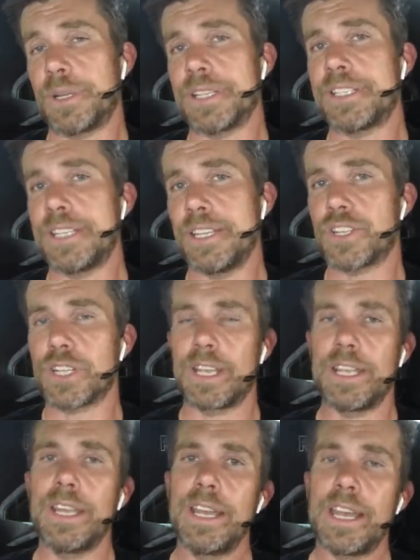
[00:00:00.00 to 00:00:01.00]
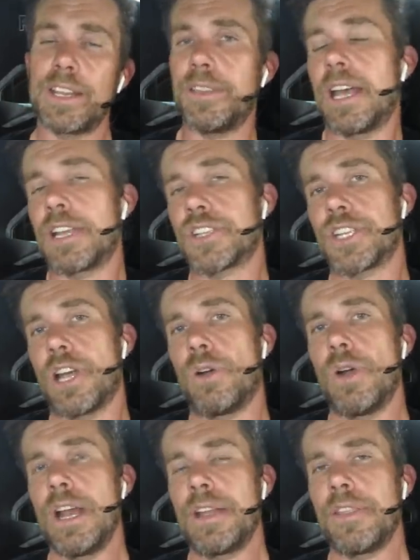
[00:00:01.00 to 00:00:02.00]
But essentially, in a nutshell,